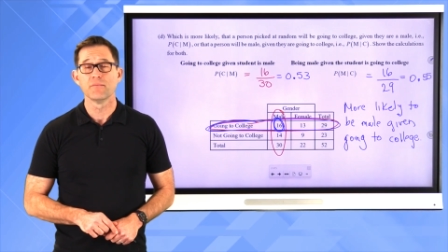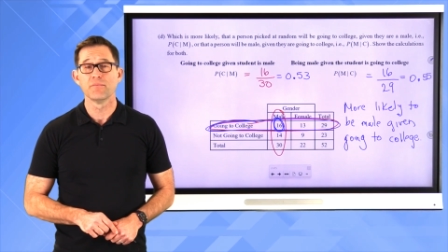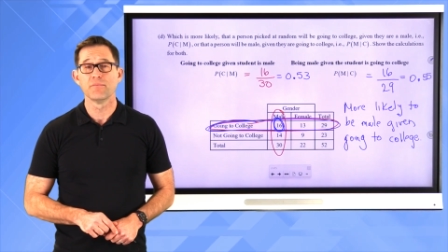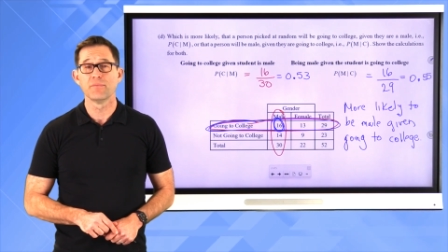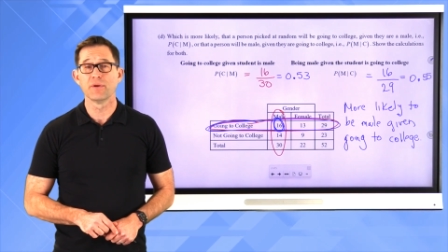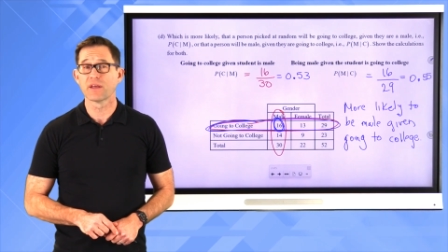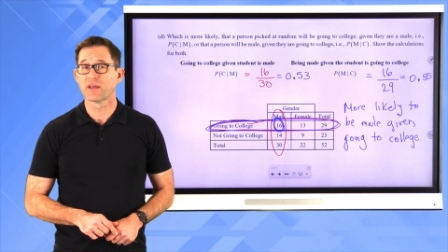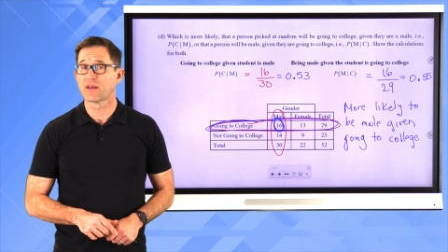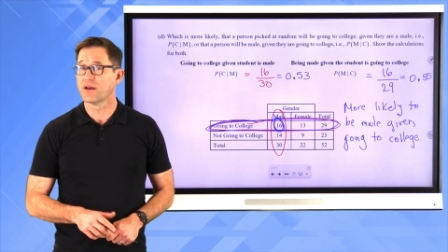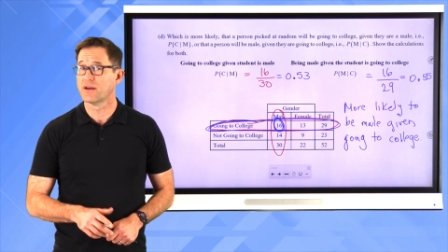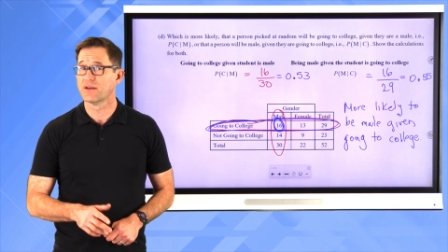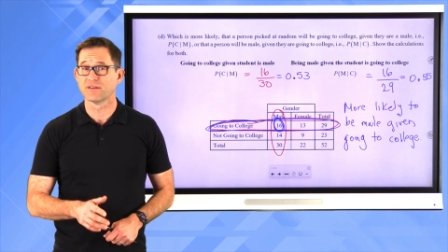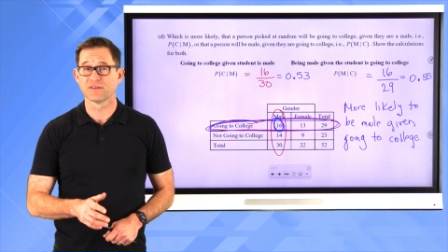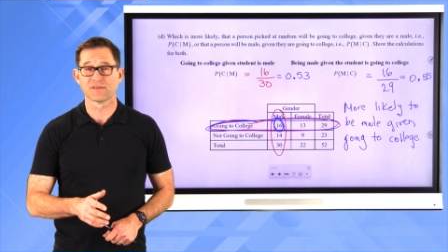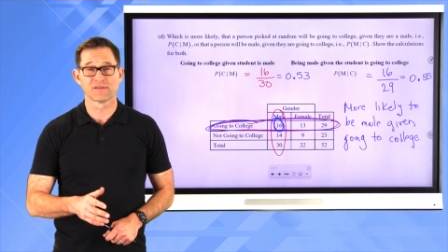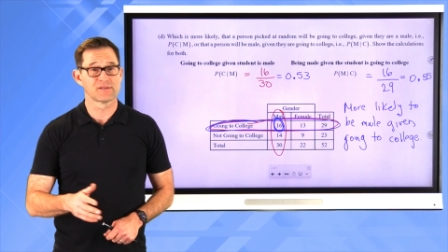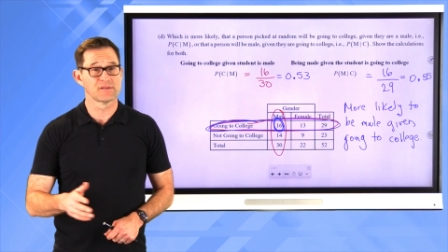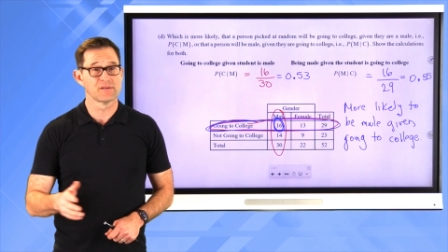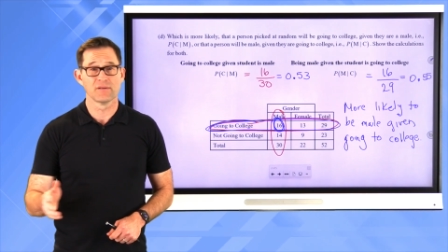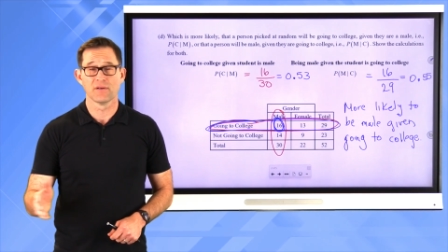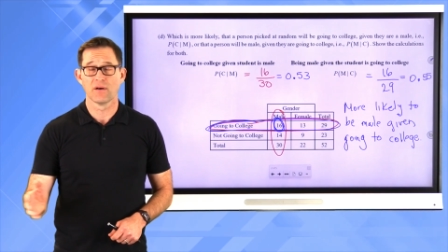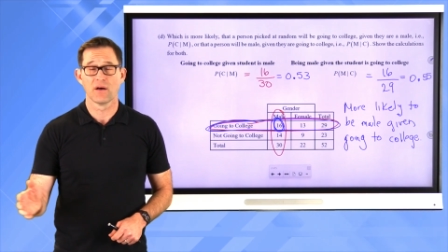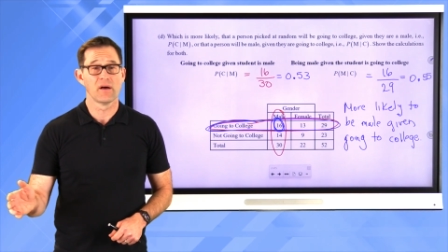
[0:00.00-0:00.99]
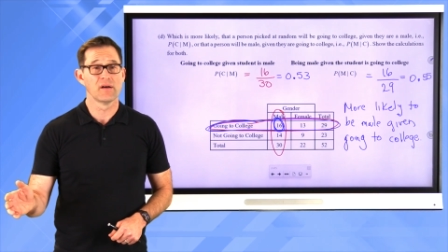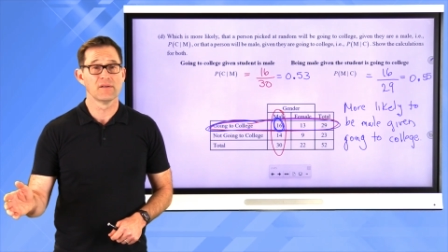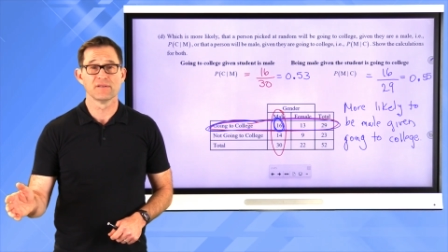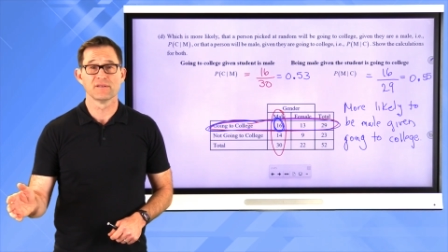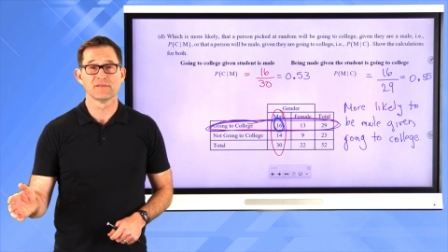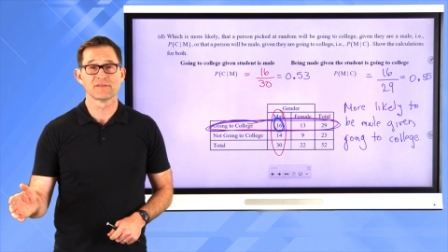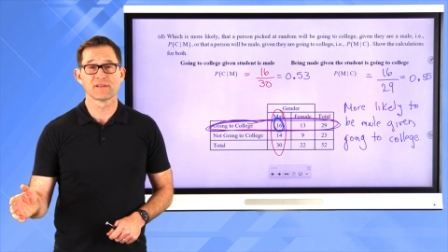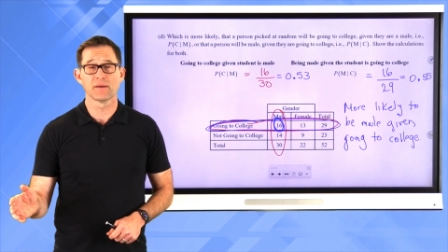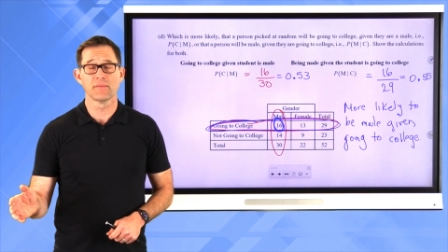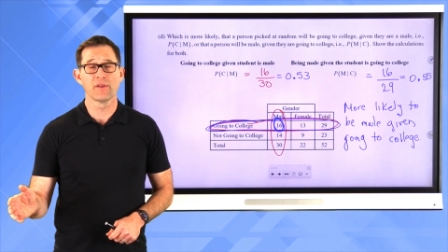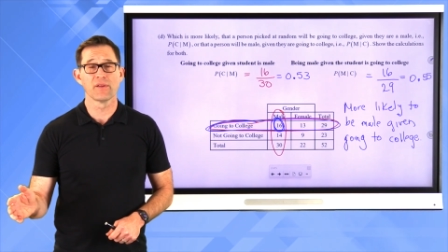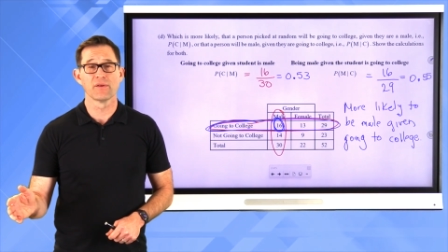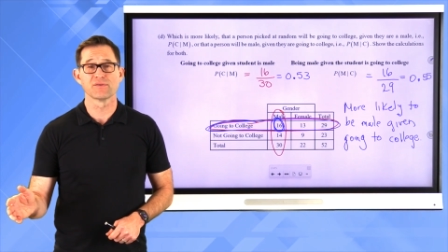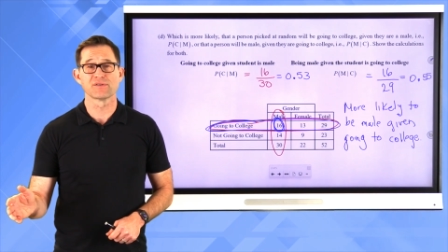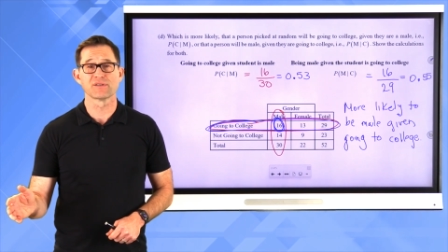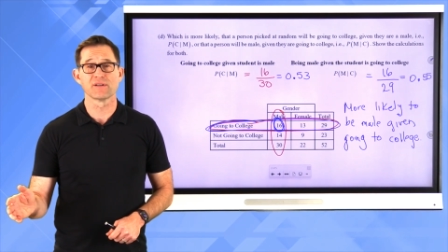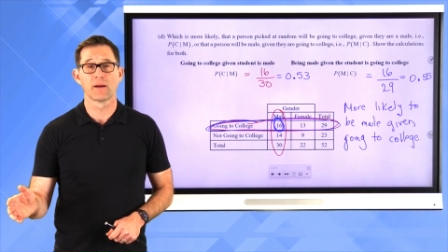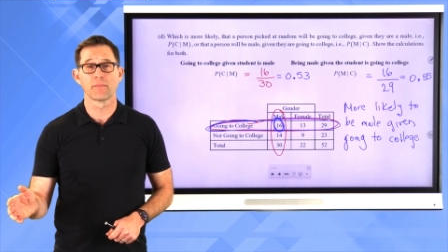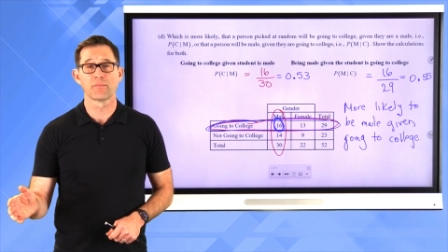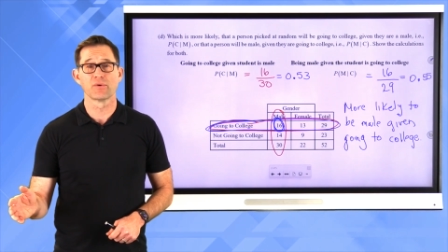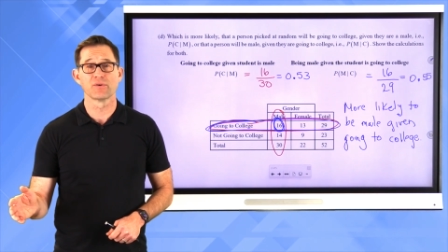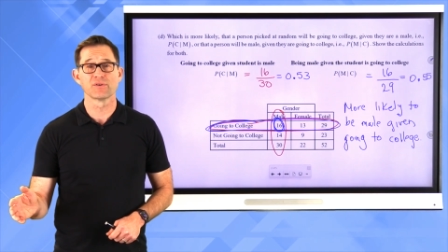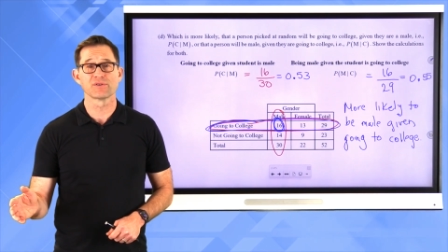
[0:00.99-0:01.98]
because some of those
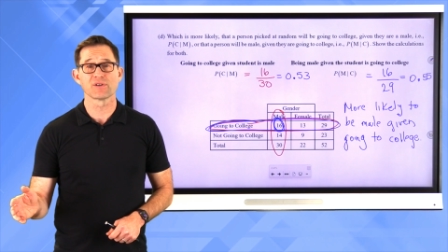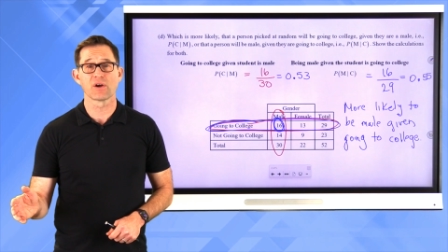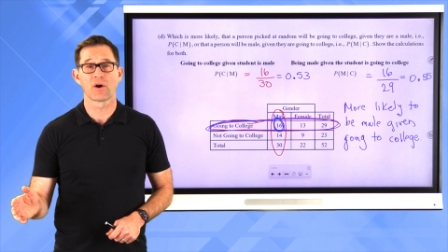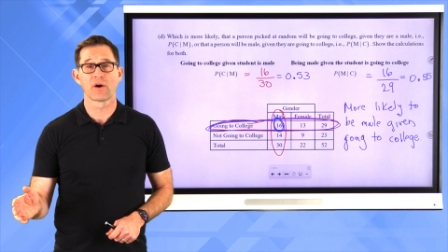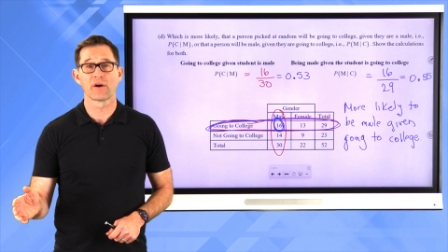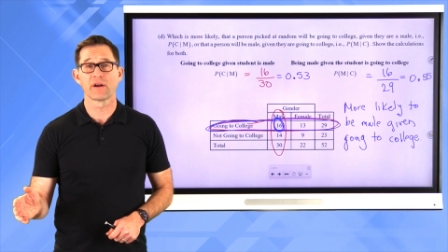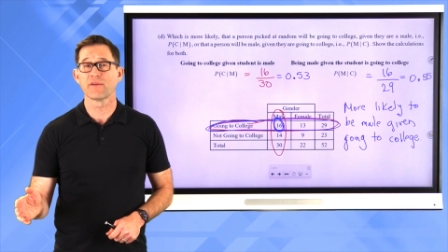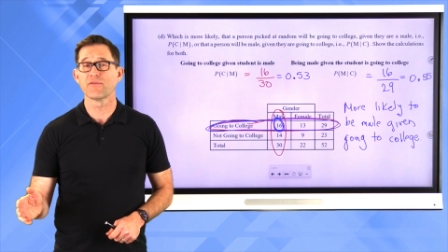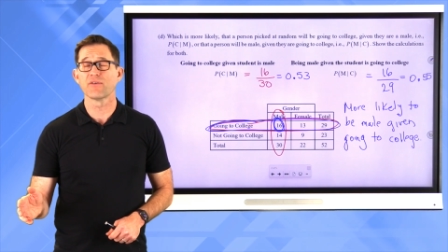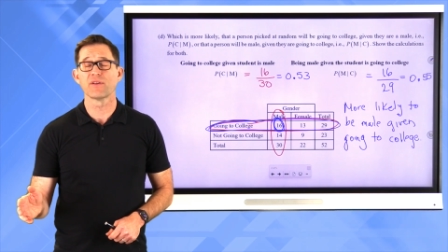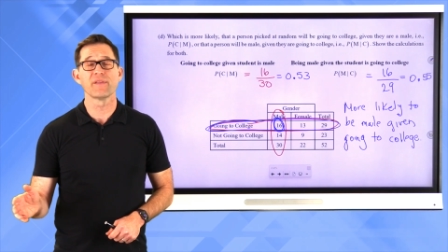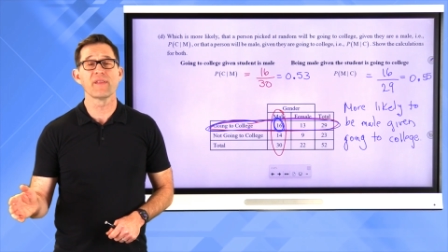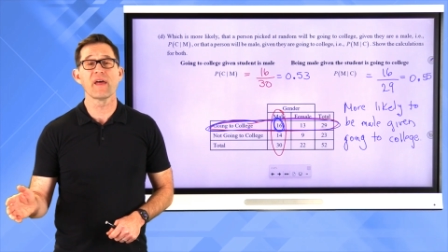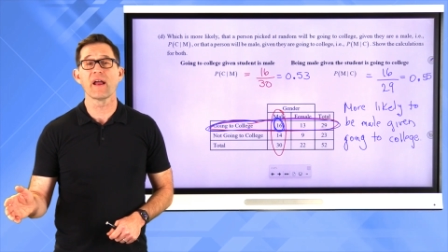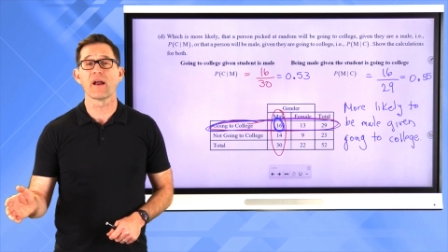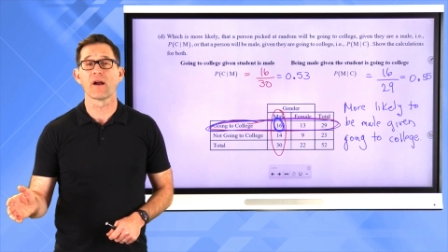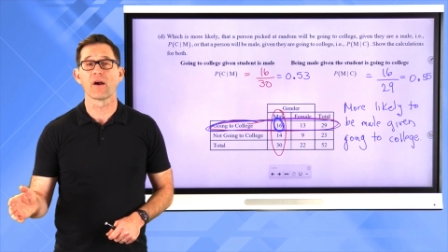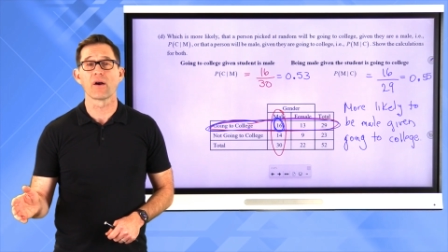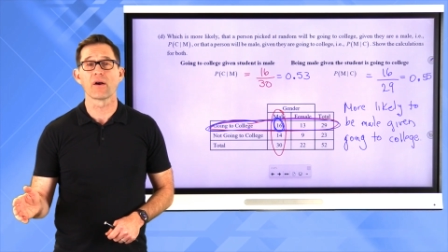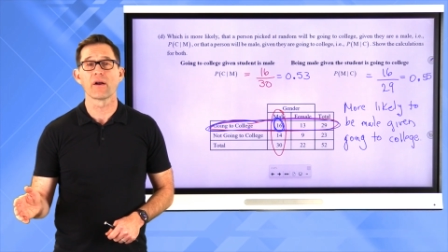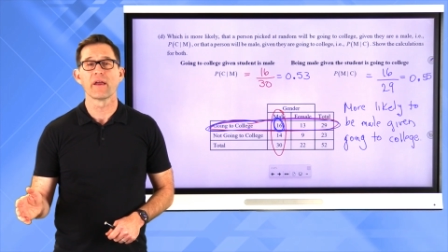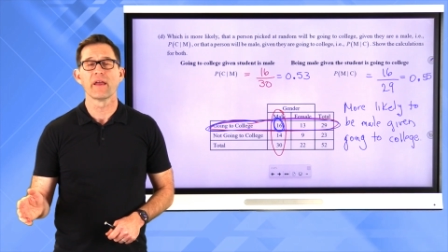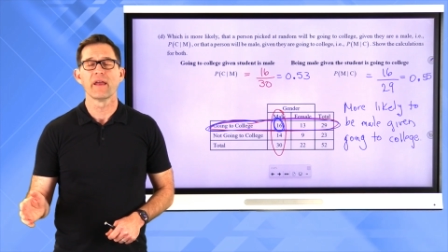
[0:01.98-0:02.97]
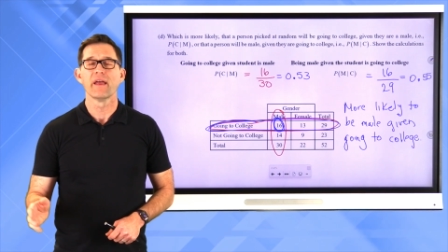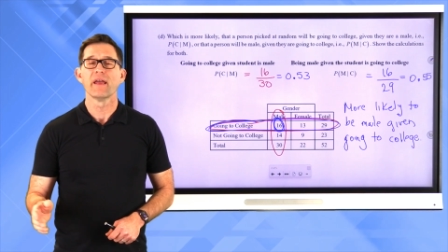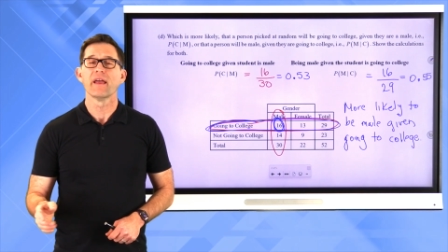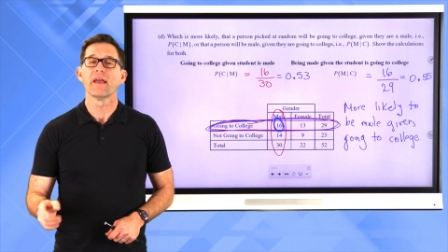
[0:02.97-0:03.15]
numbers aren't even there.